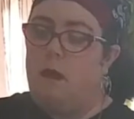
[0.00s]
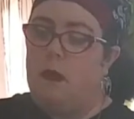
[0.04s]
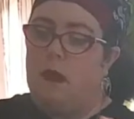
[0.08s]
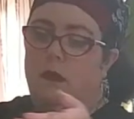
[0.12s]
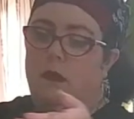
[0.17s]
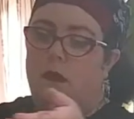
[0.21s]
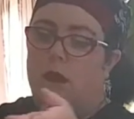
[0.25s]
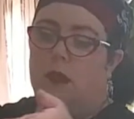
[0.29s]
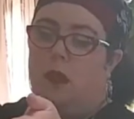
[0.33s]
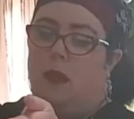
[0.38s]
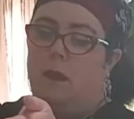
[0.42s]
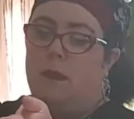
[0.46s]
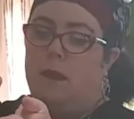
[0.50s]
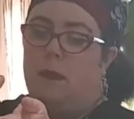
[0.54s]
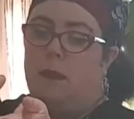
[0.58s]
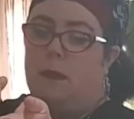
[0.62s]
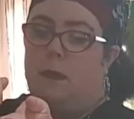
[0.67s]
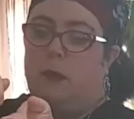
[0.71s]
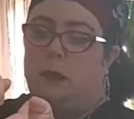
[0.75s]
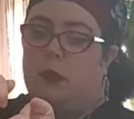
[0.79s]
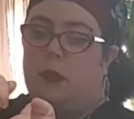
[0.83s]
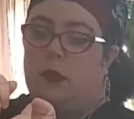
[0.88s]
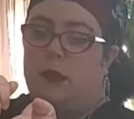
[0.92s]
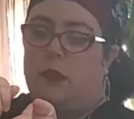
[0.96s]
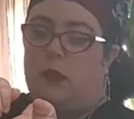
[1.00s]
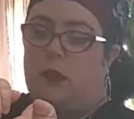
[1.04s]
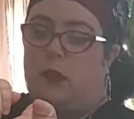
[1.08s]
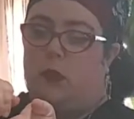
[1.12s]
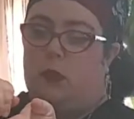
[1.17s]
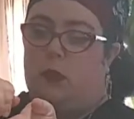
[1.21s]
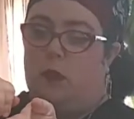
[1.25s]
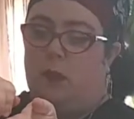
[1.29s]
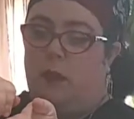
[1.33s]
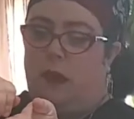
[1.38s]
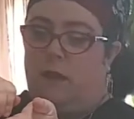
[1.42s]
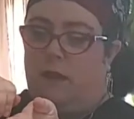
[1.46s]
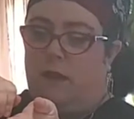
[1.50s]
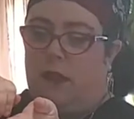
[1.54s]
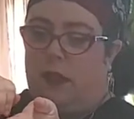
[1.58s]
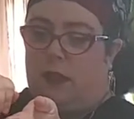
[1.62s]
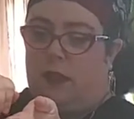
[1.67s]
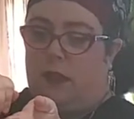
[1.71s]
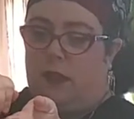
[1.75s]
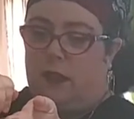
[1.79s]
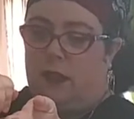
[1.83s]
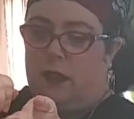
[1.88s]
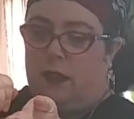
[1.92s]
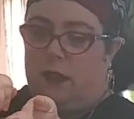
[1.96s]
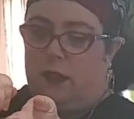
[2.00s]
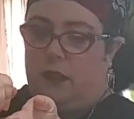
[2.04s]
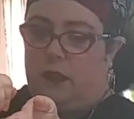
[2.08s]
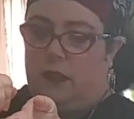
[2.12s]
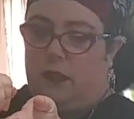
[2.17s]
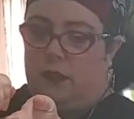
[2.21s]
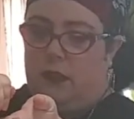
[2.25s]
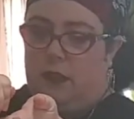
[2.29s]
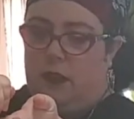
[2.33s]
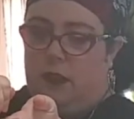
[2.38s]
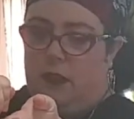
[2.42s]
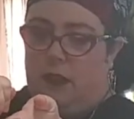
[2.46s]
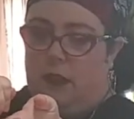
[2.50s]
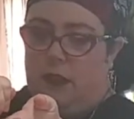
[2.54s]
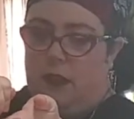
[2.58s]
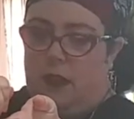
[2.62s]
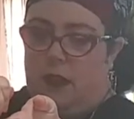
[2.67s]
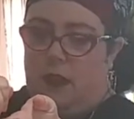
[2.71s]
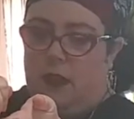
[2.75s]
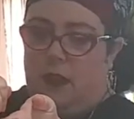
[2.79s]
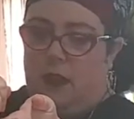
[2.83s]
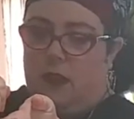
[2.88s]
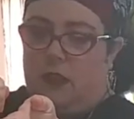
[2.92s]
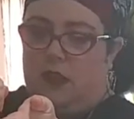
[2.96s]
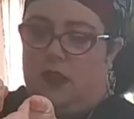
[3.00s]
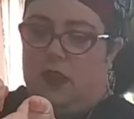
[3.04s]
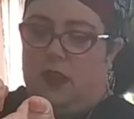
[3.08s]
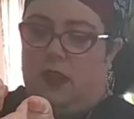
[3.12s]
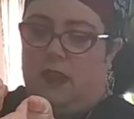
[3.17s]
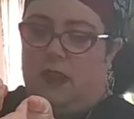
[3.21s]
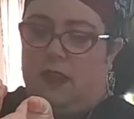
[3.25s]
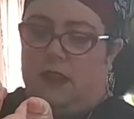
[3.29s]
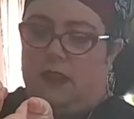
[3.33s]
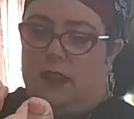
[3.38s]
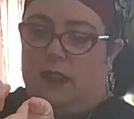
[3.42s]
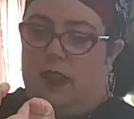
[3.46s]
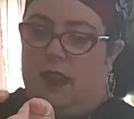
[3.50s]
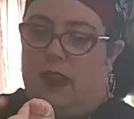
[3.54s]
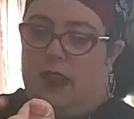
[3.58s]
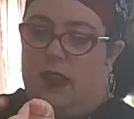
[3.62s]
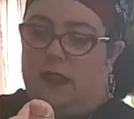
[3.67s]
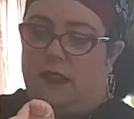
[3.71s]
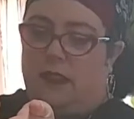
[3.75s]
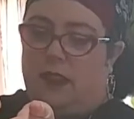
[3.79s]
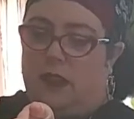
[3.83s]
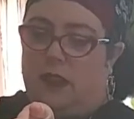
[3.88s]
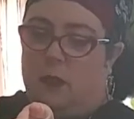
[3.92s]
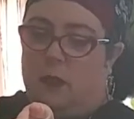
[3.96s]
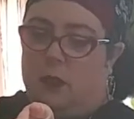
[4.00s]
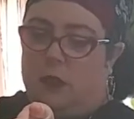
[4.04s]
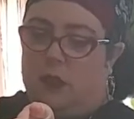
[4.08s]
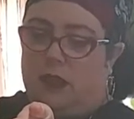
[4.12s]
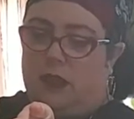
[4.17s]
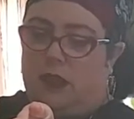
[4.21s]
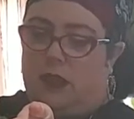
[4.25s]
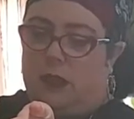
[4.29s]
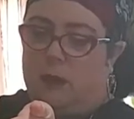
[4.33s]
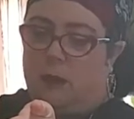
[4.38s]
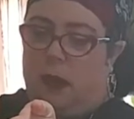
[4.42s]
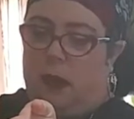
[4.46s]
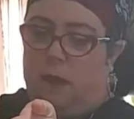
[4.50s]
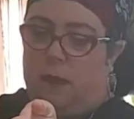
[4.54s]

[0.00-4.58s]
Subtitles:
So I'm going to squeeze it through my fingers just in case any more seeds pop